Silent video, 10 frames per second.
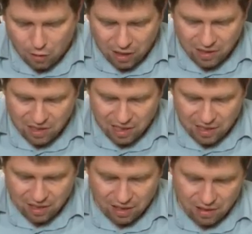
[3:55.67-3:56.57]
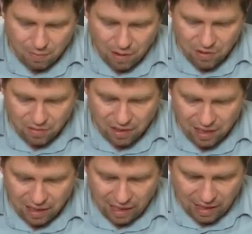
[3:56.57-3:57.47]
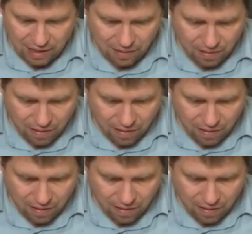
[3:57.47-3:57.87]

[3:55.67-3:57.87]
One says that most of the Iliad